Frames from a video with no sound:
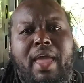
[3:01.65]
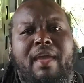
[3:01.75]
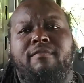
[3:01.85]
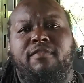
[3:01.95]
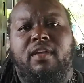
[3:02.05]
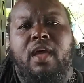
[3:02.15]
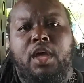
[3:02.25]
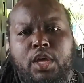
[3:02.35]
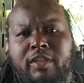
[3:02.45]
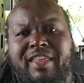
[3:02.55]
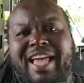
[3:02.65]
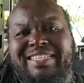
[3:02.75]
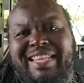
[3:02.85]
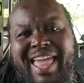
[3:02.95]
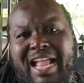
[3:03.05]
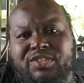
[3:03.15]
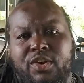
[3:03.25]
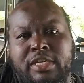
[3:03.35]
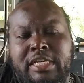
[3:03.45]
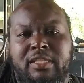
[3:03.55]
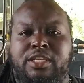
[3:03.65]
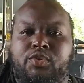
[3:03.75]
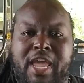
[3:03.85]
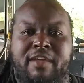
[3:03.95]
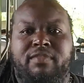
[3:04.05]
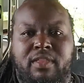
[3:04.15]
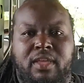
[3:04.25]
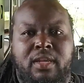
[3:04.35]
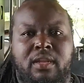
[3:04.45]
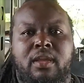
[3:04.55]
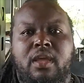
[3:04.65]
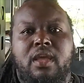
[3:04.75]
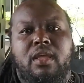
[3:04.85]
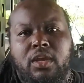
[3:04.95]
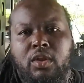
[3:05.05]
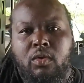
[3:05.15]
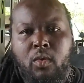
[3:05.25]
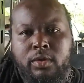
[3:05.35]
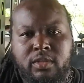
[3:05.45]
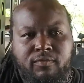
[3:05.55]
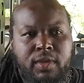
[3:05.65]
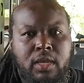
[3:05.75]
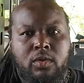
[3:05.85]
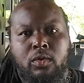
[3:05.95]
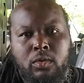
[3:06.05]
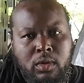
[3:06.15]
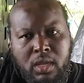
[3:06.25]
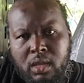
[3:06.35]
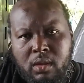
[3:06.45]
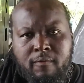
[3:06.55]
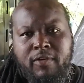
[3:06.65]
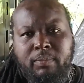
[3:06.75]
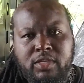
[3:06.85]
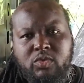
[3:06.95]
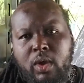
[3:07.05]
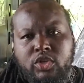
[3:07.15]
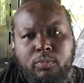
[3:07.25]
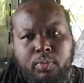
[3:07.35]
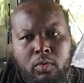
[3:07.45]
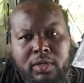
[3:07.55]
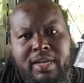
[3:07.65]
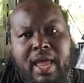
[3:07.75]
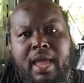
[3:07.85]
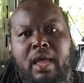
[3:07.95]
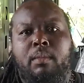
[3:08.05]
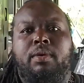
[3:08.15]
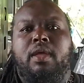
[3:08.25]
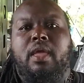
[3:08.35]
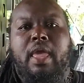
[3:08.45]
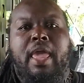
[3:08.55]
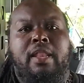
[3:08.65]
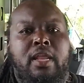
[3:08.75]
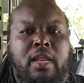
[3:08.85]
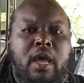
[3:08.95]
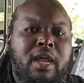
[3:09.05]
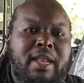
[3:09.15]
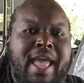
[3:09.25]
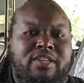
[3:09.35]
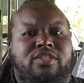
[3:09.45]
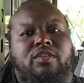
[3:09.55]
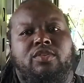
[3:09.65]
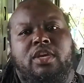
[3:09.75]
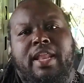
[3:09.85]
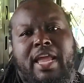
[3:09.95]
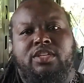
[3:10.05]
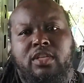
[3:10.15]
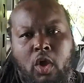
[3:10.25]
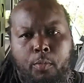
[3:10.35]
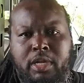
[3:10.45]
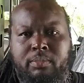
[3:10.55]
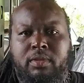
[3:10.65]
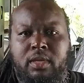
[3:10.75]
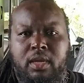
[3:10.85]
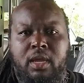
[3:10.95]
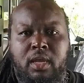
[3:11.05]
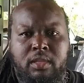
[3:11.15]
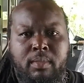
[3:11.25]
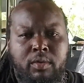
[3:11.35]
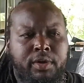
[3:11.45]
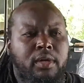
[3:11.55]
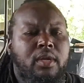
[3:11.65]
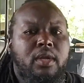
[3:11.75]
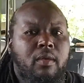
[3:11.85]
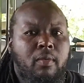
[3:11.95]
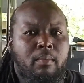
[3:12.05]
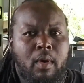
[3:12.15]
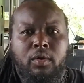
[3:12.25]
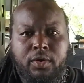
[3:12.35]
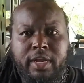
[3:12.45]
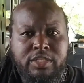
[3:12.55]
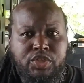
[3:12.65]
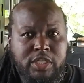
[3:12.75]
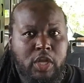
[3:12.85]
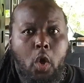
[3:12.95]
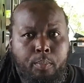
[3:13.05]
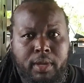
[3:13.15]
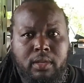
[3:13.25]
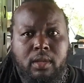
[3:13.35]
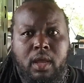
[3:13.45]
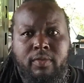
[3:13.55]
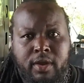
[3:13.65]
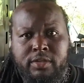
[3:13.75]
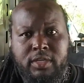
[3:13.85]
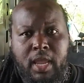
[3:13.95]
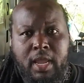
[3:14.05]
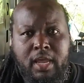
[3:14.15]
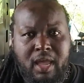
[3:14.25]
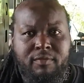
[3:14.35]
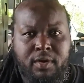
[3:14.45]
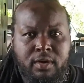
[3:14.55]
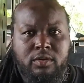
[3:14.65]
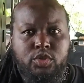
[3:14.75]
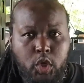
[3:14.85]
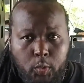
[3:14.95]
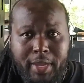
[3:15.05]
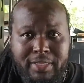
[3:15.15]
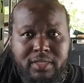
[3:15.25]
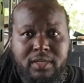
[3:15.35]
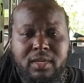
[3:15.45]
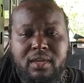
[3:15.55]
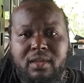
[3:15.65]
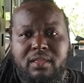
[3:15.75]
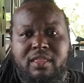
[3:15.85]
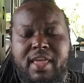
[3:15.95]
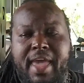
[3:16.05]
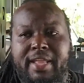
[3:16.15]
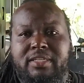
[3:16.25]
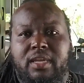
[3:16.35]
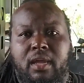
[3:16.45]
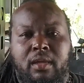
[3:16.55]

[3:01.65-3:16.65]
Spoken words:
have a hood that has a latch on it that you have to then, go into the vehicle, flip the switch or pull the knob, and then it unlatches so that you can actually open up the motor. The motor is just open. There's a cover to it that